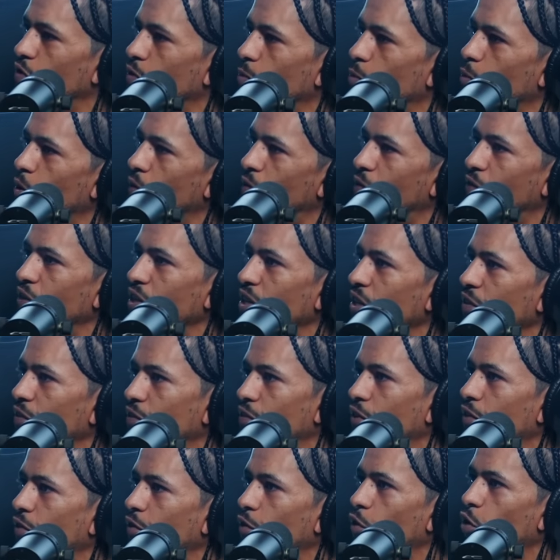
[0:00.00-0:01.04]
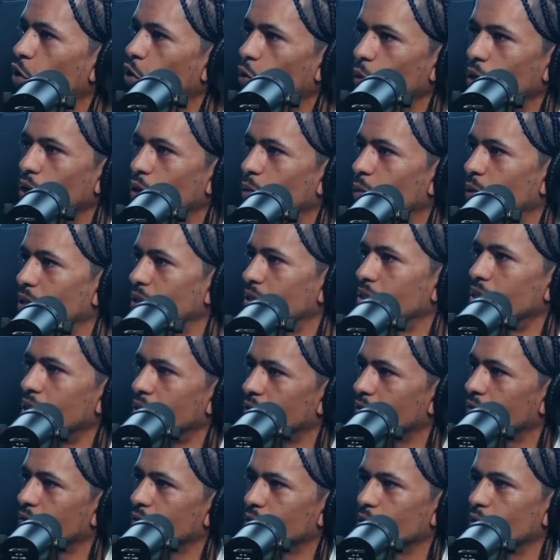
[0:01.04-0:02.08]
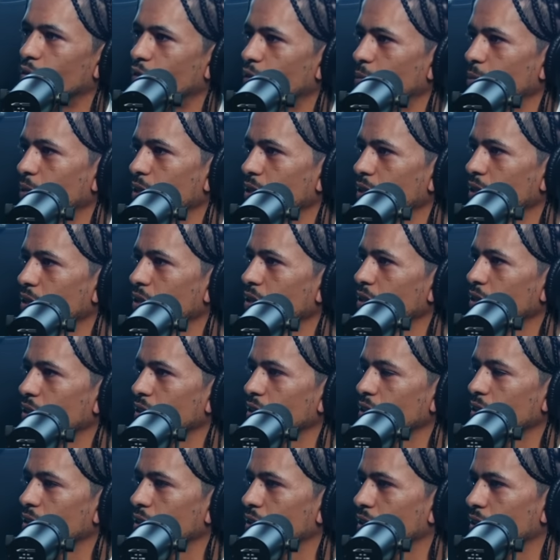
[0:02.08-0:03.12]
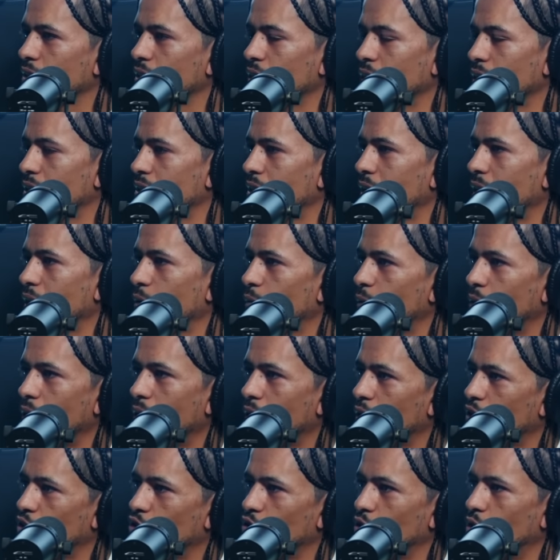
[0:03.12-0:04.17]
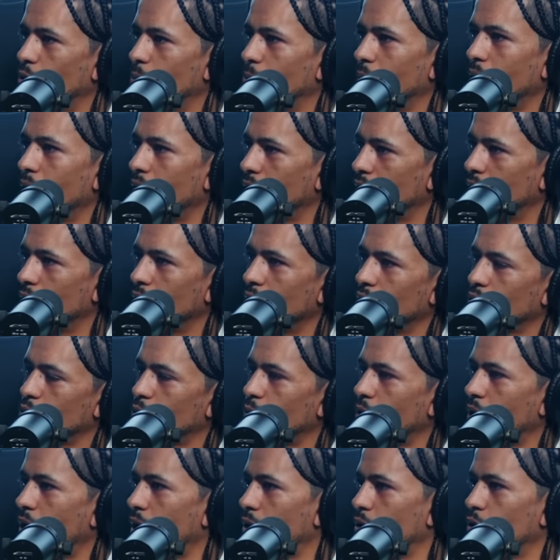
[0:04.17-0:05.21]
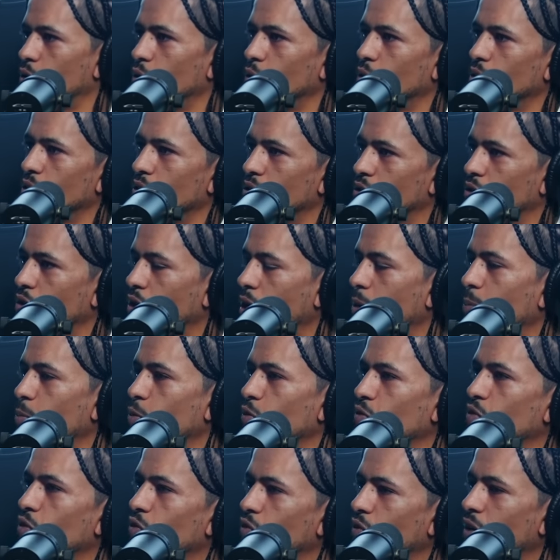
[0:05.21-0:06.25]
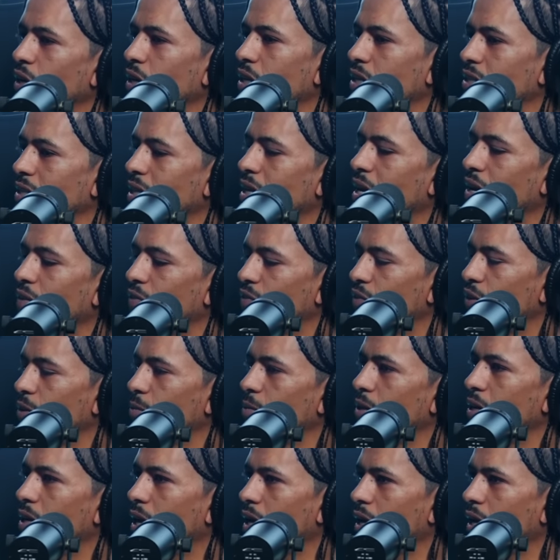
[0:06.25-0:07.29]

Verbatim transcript: it's from 155th all the way to 110th you feel me that's like where I grew up at and that's where I always you know I moved around because I got family